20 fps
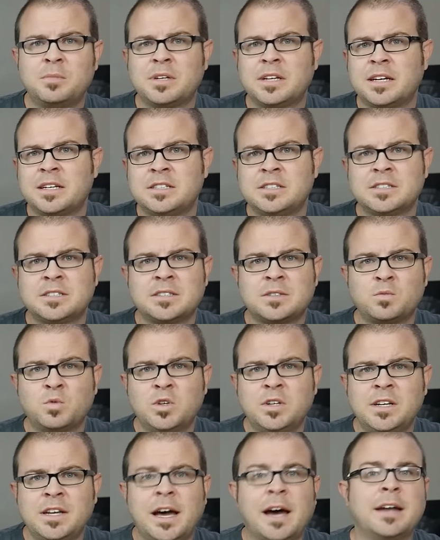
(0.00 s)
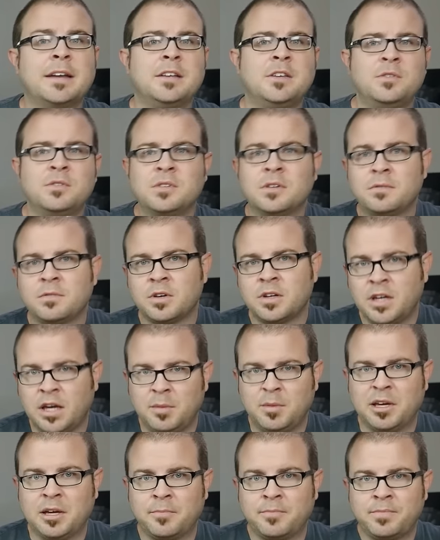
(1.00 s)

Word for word: but I just would not use it for gaming.